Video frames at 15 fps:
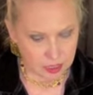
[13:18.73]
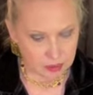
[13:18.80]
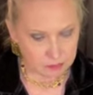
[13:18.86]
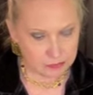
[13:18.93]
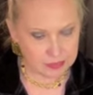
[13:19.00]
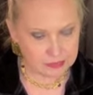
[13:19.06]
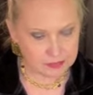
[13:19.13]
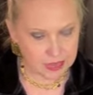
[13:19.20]

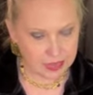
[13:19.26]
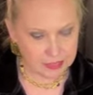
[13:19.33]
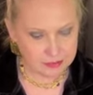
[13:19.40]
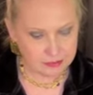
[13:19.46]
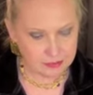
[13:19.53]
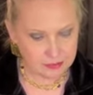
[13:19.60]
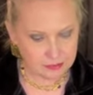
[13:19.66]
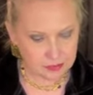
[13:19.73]

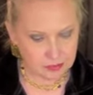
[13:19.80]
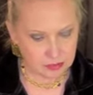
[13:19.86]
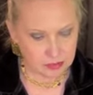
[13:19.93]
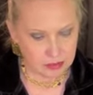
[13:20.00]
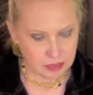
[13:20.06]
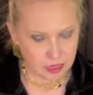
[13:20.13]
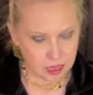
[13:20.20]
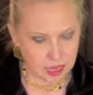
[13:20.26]
Byzance
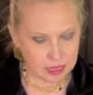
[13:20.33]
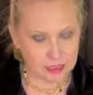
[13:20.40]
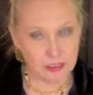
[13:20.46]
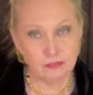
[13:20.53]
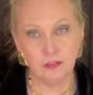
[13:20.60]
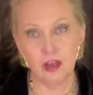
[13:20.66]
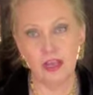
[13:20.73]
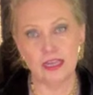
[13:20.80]
and
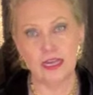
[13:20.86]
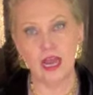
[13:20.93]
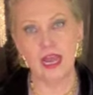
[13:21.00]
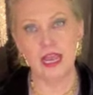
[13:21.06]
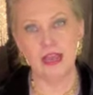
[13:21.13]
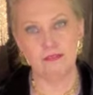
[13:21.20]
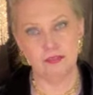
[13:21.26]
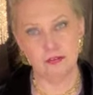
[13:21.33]
Divine, I
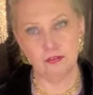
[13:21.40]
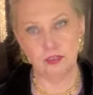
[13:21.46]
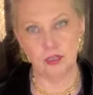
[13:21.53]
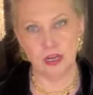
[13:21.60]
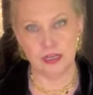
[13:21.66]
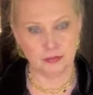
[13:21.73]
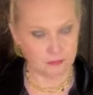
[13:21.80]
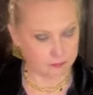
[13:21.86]
have never
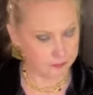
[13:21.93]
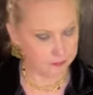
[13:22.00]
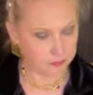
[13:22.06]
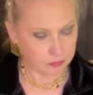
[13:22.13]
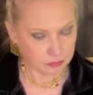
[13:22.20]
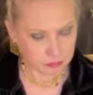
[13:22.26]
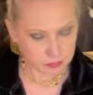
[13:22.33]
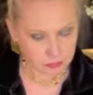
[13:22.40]
tried.
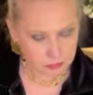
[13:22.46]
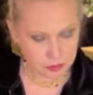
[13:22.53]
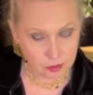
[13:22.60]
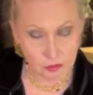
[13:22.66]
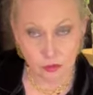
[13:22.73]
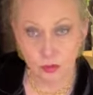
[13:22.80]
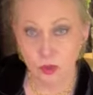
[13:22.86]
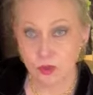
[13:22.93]

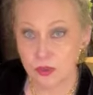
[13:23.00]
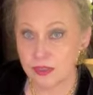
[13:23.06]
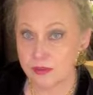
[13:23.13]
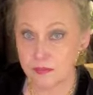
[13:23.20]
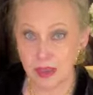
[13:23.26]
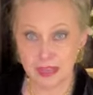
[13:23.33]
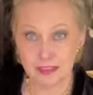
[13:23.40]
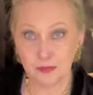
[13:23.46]
So it
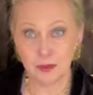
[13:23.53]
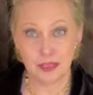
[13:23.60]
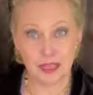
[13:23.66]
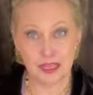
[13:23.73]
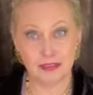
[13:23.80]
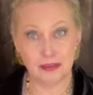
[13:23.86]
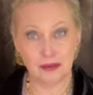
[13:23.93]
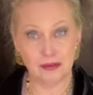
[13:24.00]
might smell
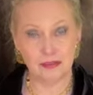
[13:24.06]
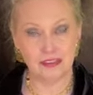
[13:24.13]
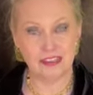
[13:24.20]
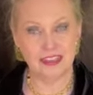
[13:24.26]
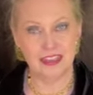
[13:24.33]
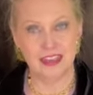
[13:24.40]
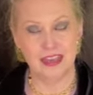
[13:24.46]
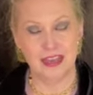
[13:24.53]
like those.
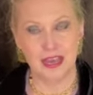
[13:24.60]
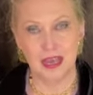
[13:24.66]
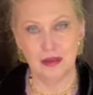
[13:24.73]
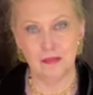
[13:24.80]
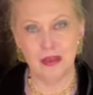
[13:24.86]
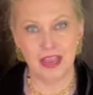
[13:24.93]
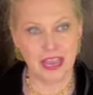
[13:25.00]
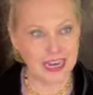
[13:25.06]

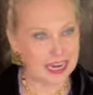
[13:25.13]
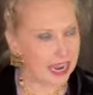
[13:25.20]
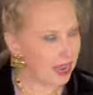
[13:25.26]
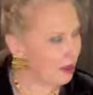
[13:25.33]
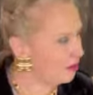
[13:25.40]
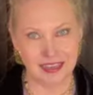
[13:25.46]
But anyhow,